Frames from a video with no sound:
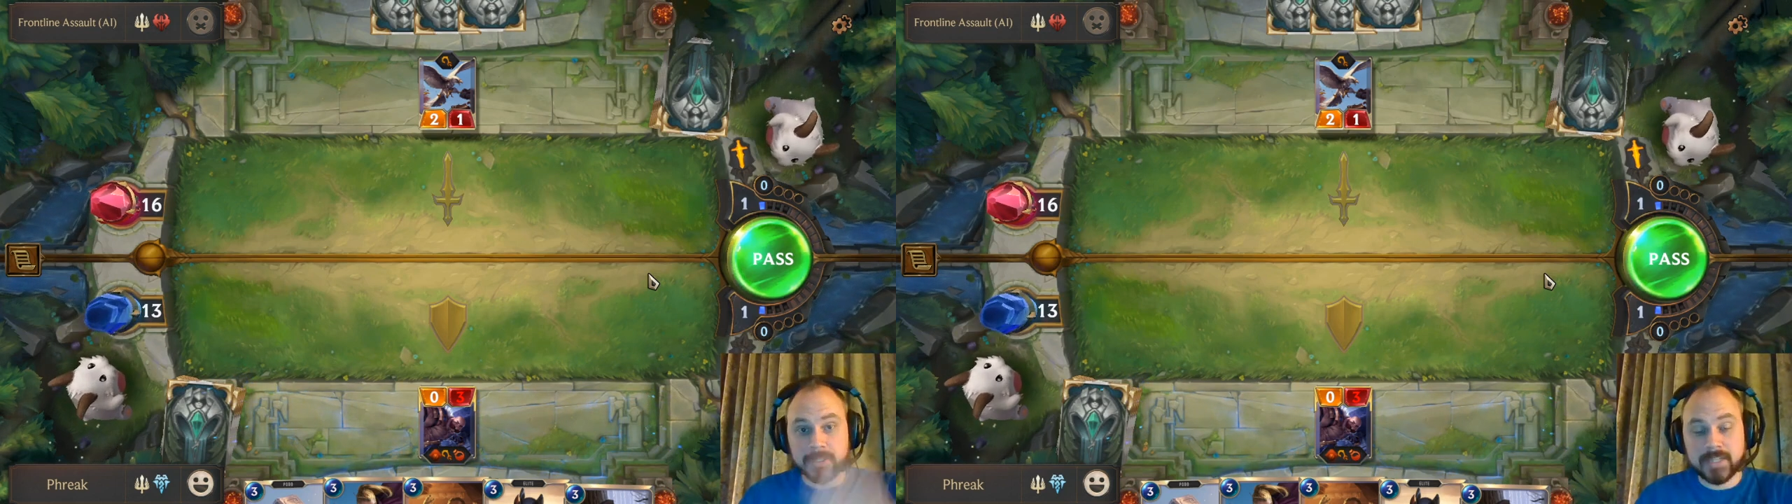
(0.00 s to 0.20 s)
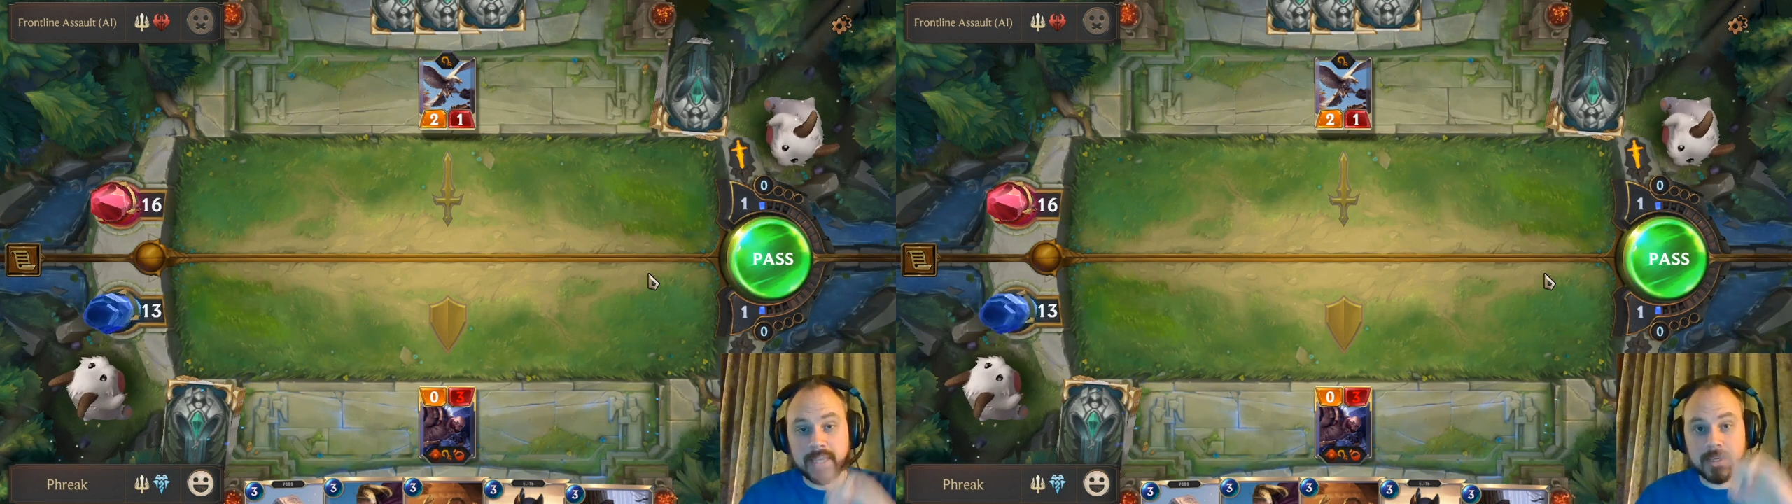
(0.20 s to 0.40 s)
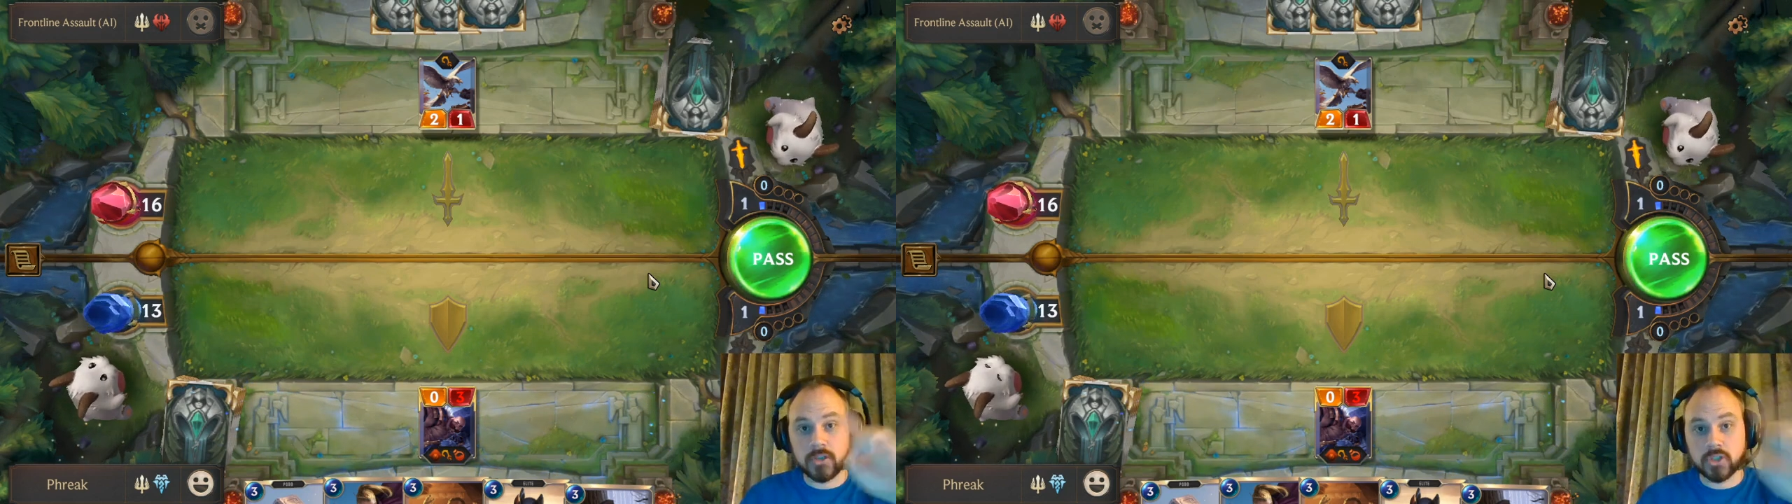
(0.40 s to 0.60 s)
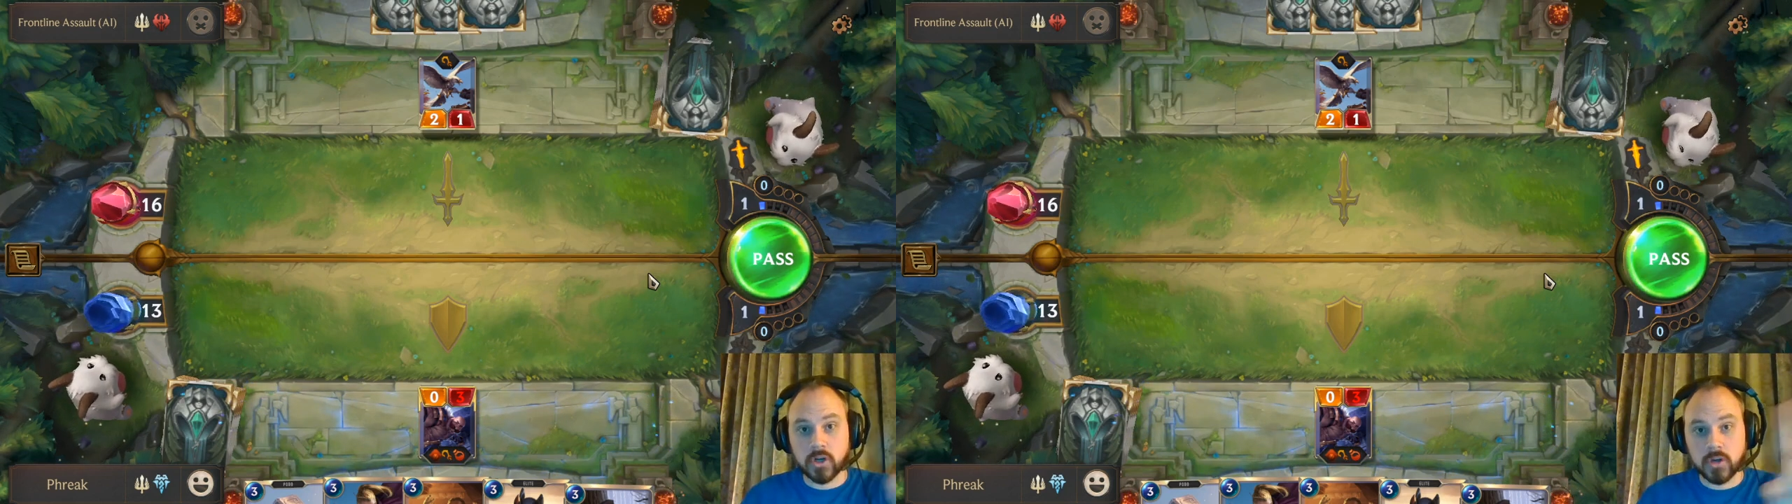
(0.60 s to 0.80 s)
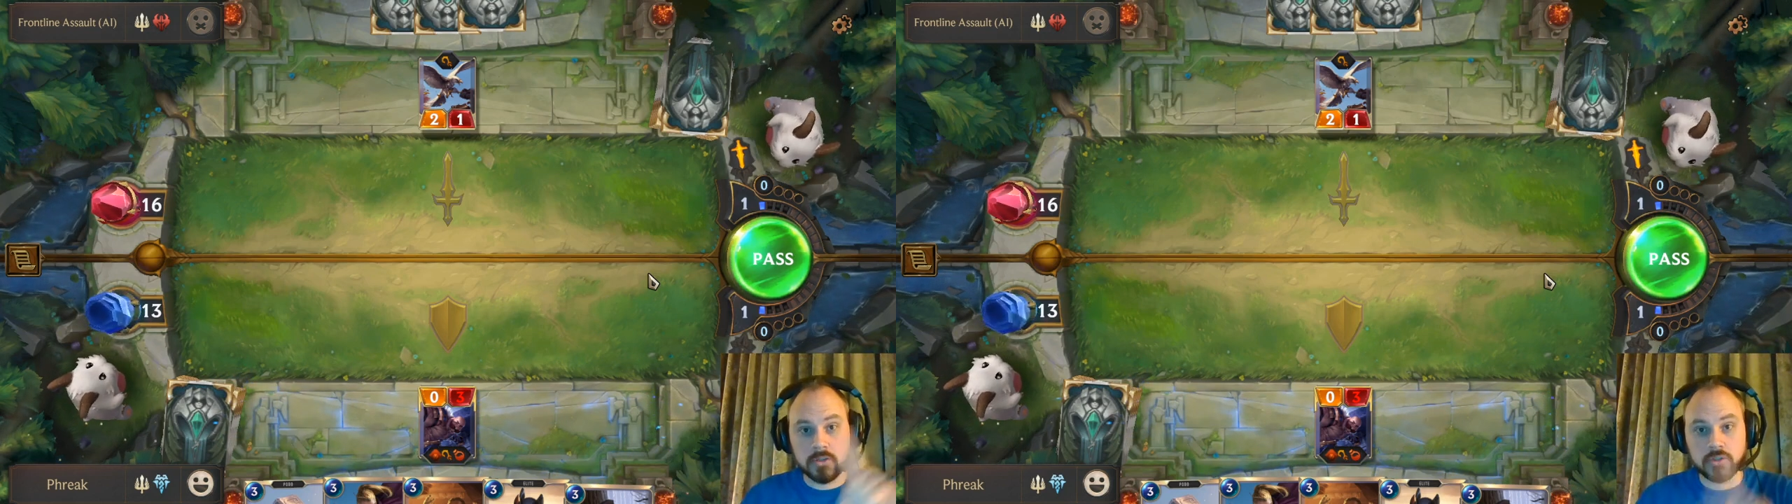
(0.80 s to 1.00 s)
taking
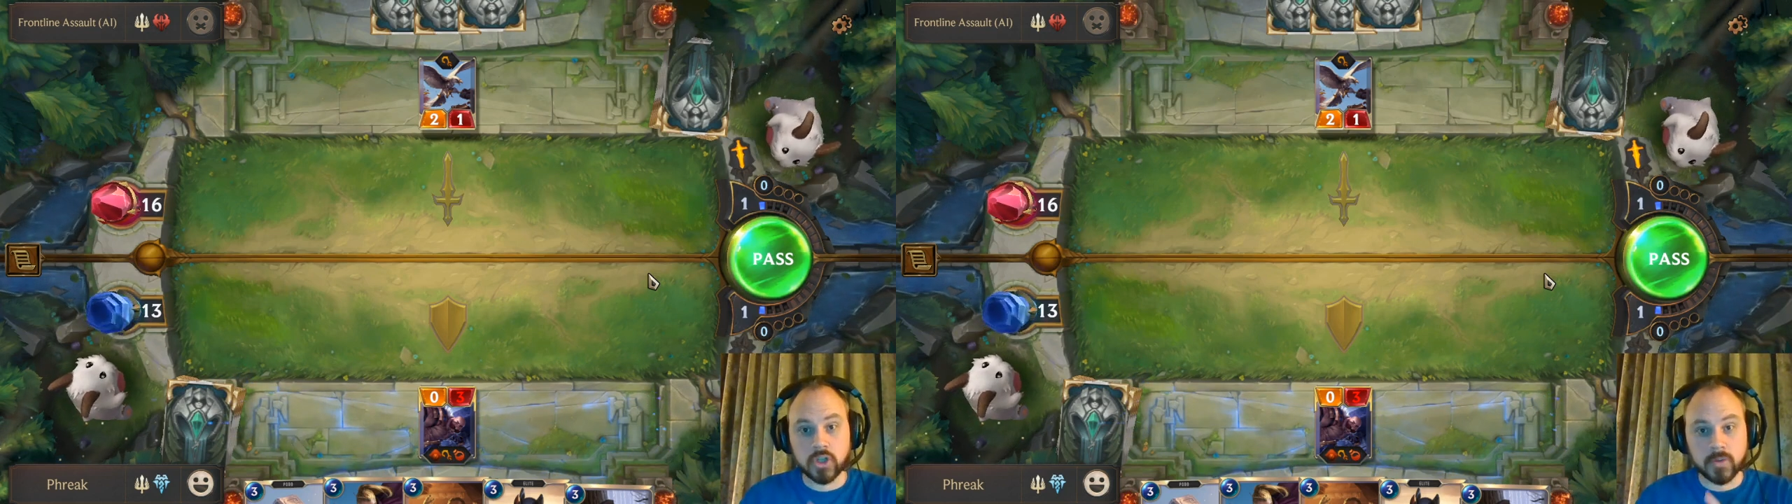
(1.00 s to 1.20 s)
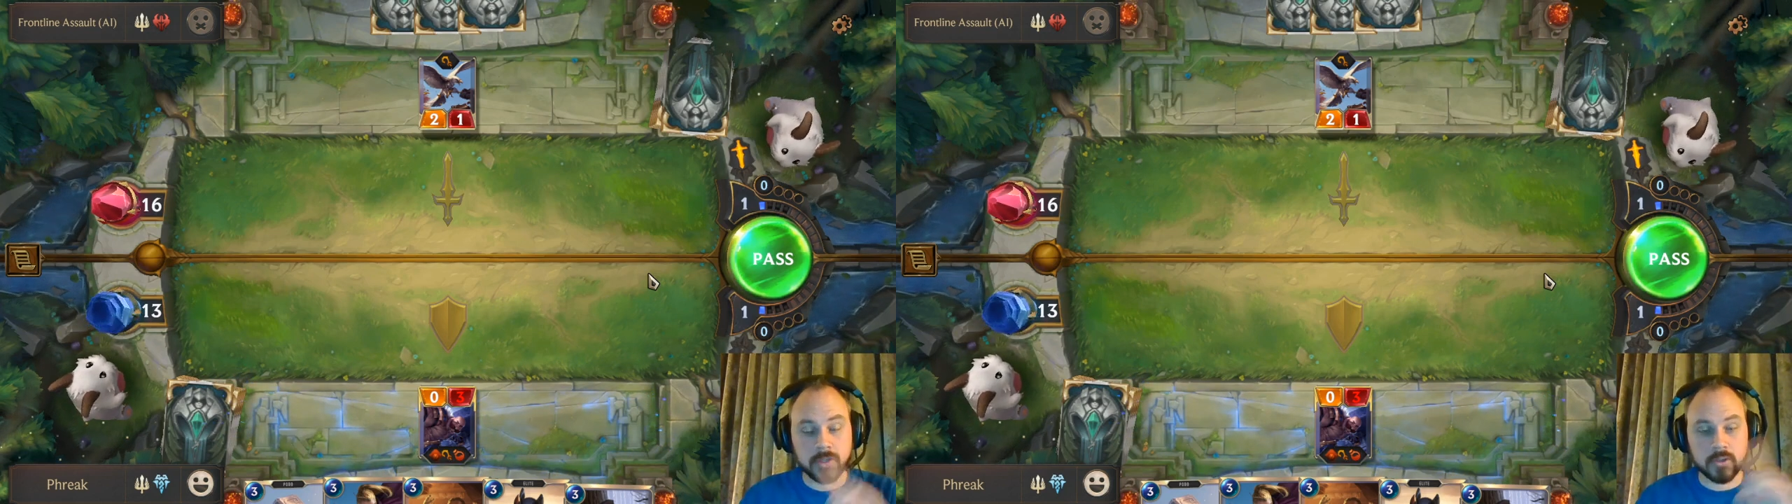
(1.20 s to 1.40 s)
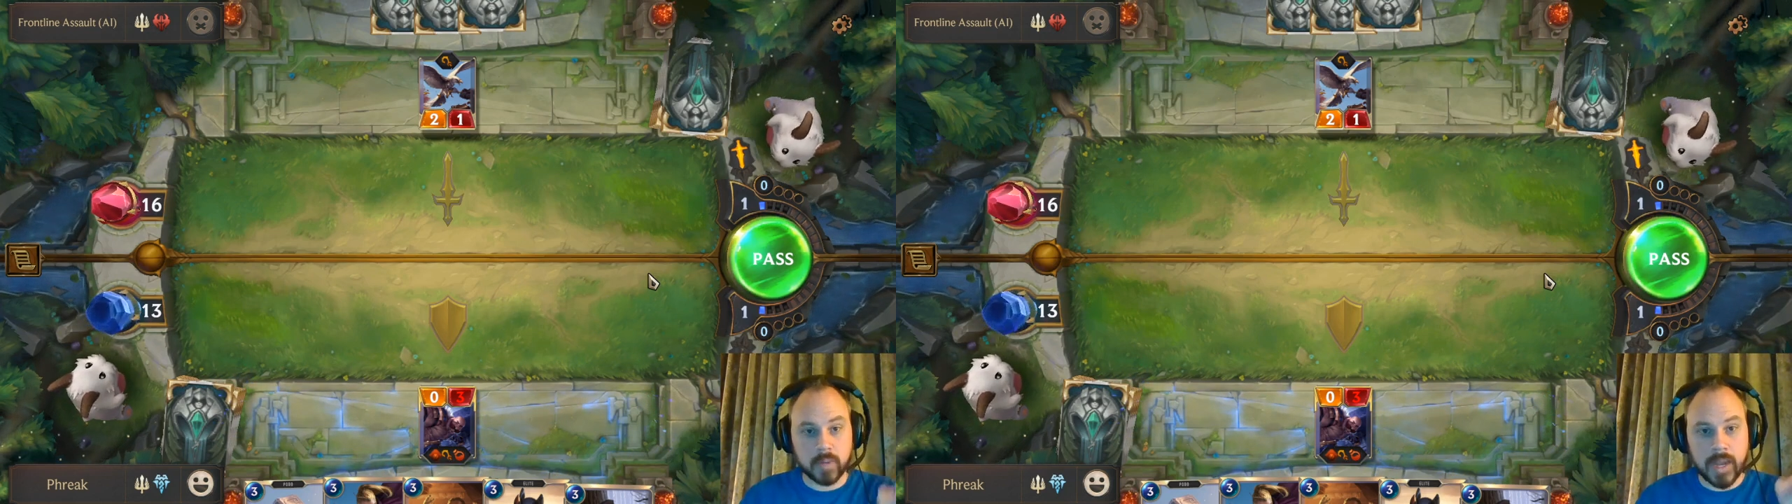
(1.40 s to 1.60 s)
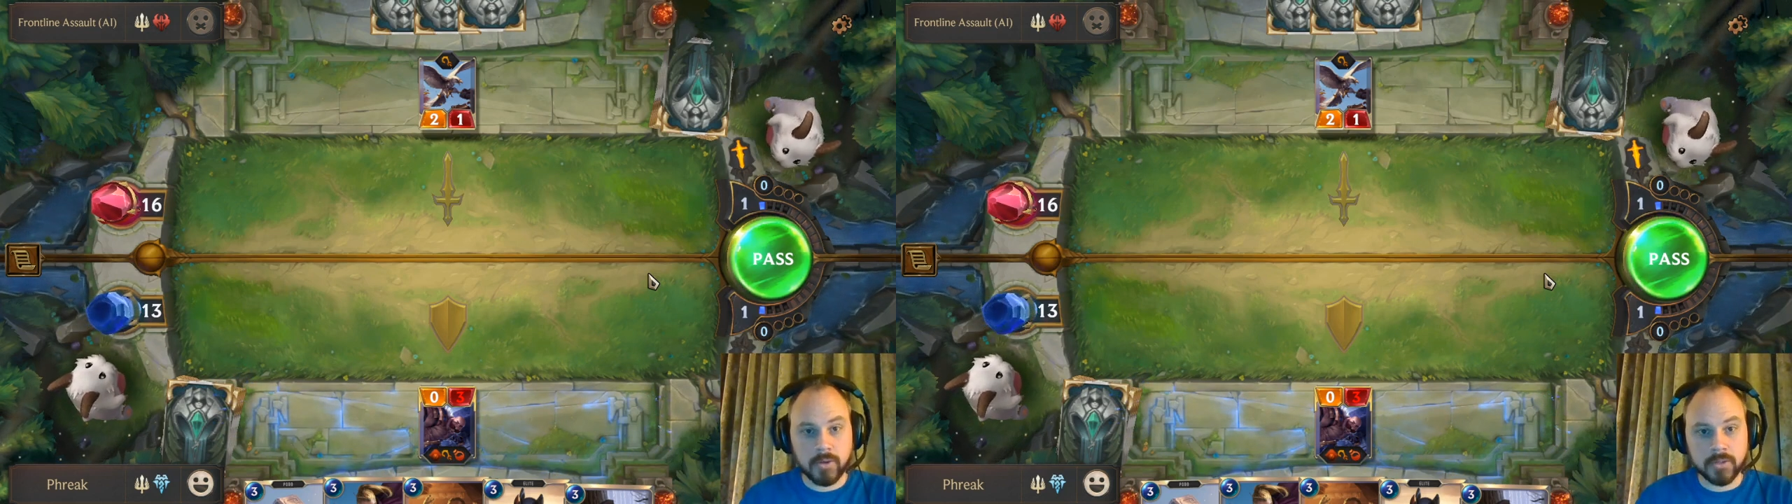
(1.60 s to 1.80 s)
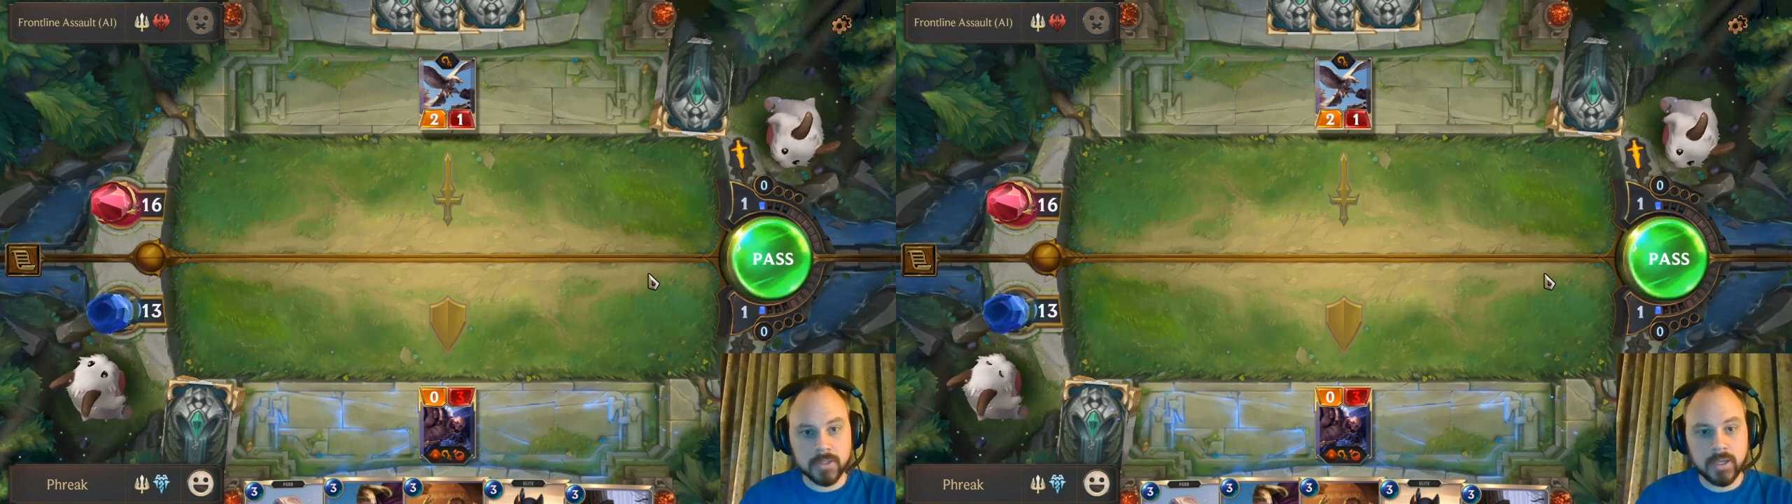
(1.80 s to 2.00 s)
turns during the
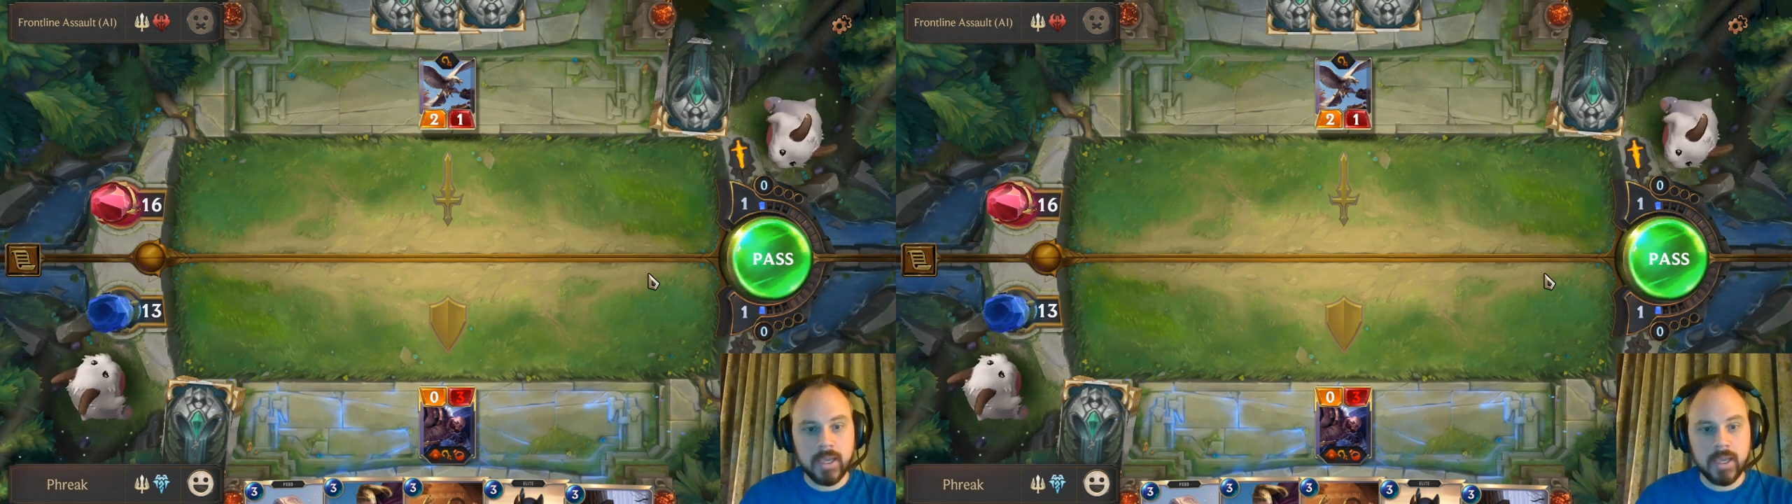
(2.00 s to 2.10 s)
round,